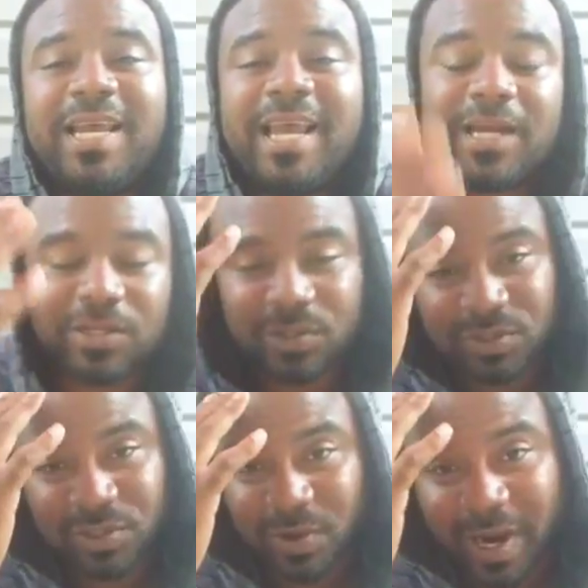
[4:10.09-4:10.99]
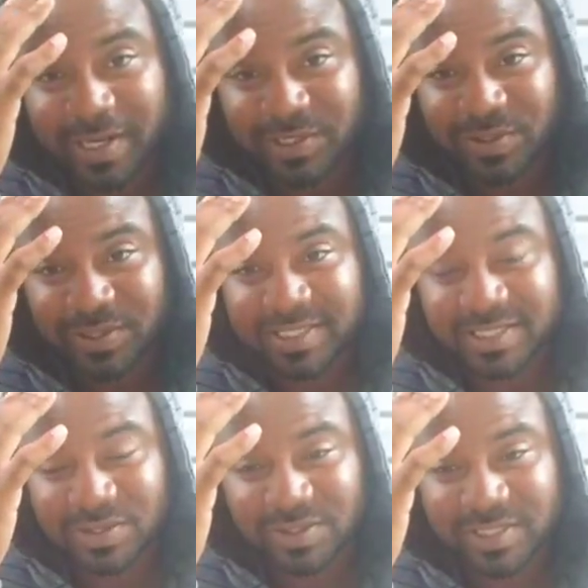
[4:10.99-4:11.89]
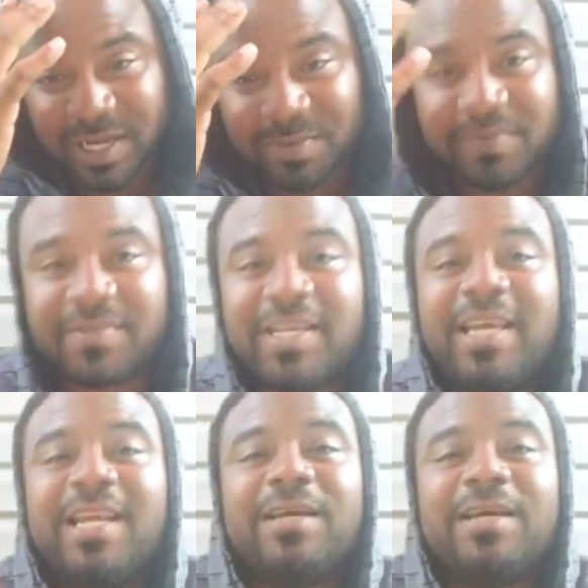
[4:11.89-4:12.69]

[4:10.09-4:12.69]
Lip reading: he had a little scratch on the top of his head,